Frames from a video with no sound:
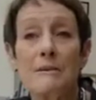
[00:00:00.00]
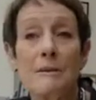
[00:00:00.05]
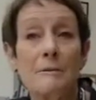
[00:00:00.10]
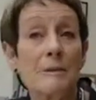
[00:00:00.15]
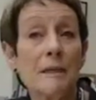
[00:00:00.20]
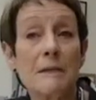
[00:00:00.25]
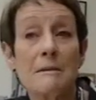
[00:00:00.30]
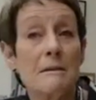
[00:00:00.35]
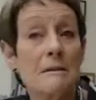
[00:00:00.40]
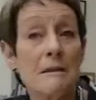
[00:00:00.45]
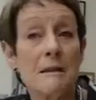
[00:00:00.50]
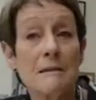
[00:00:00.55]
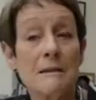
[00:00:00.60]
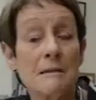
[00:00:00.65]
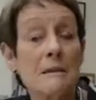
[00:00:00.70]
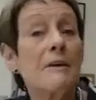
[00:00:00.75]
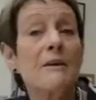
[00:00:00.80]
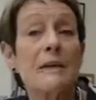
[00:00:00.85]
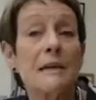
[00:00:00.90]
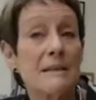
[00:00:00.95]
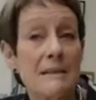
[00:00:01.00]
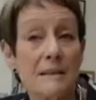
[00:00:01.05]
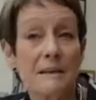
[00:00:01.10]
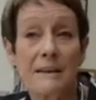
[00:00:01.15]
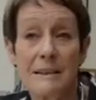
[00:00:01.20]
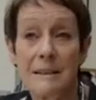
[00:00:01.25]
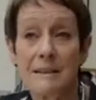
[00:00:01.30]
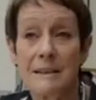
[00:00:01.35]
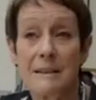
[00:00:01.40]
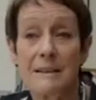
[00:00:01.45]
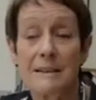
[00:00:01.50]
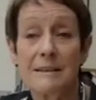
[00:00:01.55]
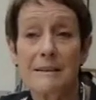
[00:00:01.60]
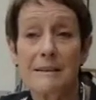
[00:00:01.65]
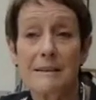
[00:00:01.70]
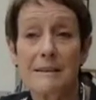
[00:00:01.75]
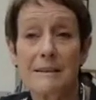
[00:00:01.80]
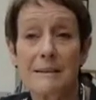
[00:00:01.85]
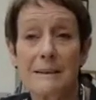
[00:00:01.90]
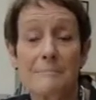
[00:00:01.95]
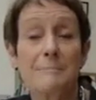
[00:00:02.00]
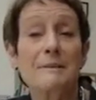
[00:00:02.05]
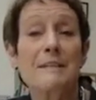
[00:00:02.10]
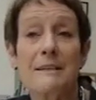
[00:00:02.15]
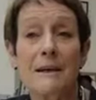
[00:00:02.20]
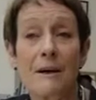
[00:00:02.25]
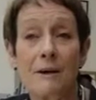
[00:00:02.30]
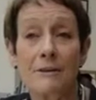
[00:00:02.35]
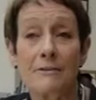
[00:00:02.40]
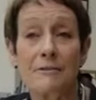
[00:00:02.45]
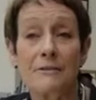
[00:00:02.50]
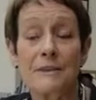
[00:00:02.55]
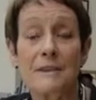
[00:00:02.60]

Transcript: you because he's so excited himself.